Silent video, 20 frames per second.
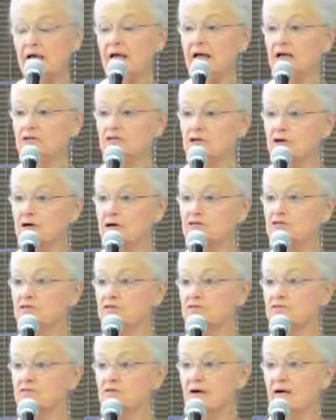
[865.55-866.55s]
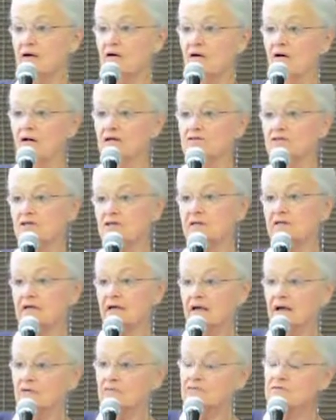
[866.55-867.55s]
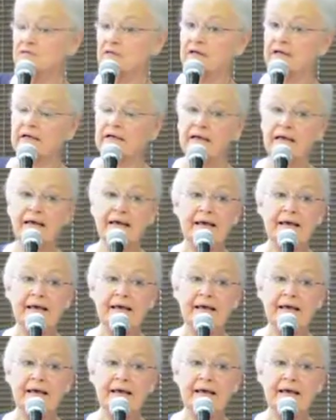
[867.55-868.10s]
in educational psychology and counseling.